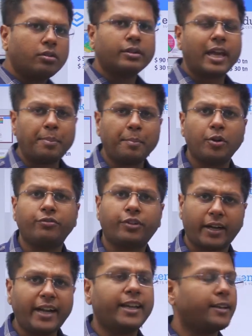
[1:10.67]
uh, capable of
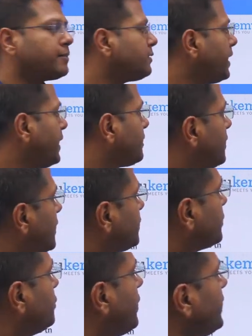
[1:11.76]
trading, right? So
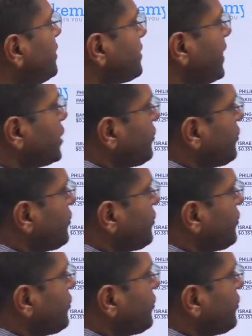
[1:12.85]
United States